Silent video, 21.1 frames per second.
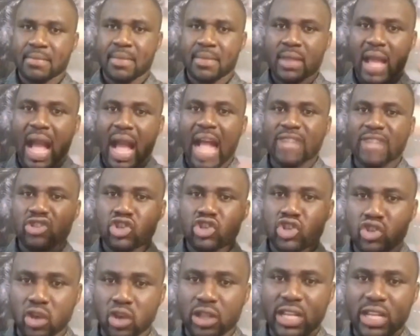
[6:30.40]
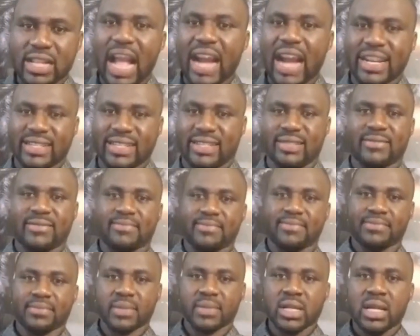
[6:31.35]
and solidarity.
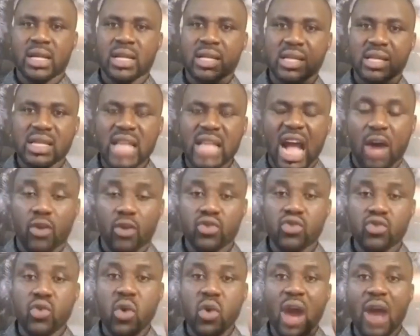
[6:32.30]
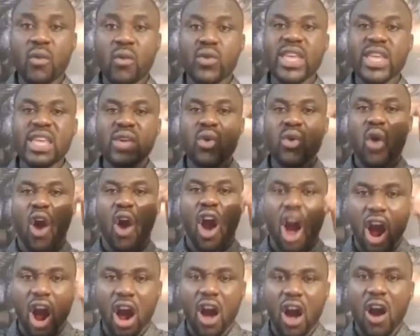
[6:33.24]
Now,
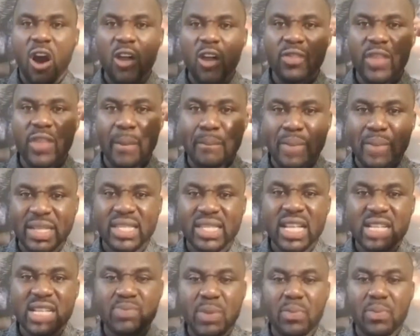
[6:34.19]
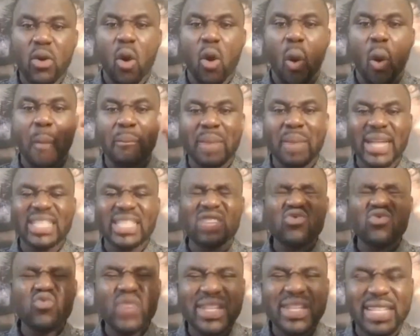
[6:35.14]
all the business people
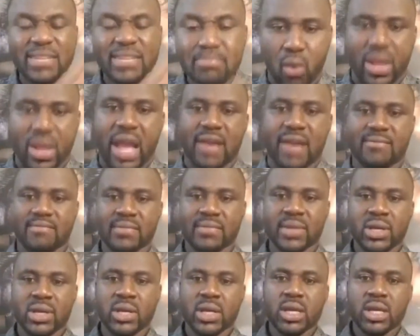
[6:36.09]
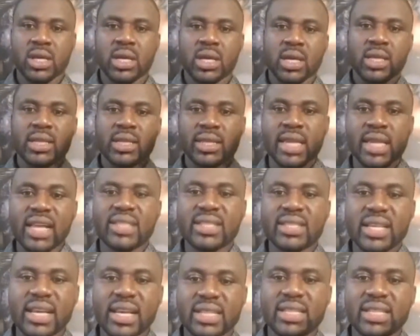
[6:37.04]
operating within Buea,
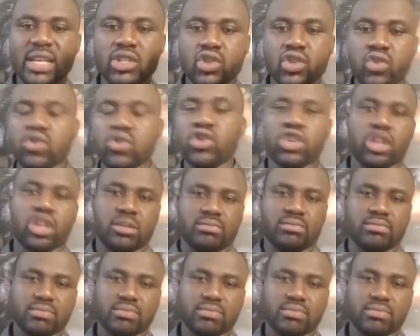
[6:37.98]
this is the solution.